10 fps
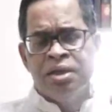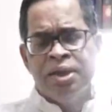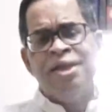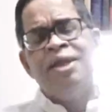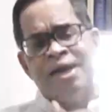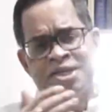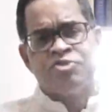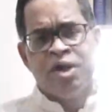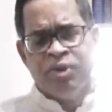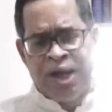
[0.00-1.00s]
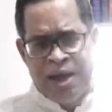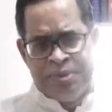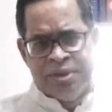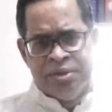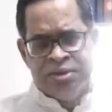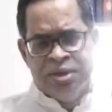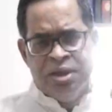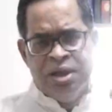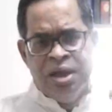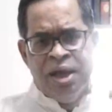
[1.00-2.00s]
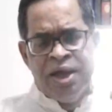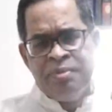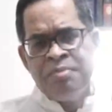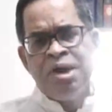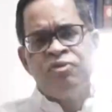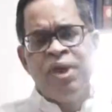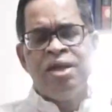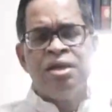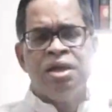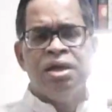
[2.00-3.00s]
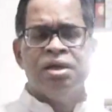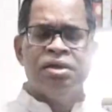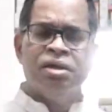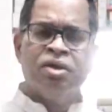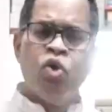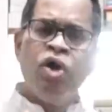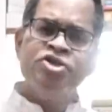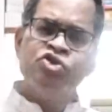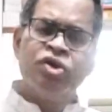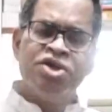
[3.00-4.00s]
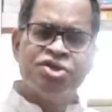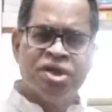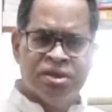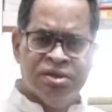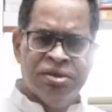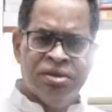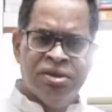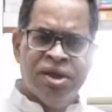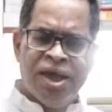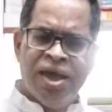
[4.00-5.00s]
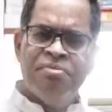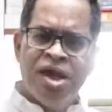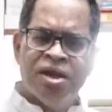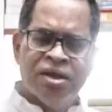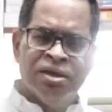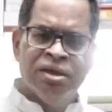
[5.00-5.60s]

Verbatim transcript: then the next one will happen. Remember when uh, co-education came in,